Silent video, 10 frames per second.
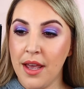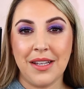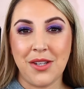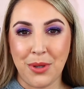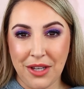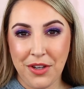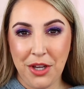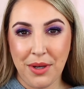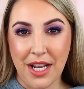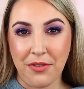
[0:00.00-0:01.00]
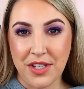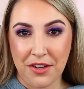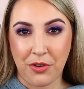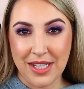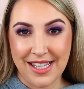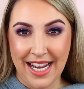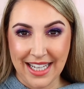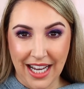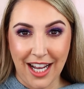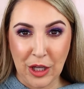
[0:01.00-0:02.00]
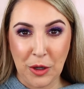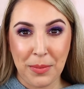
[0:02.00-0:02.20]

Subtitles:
So giving you enough difference in color,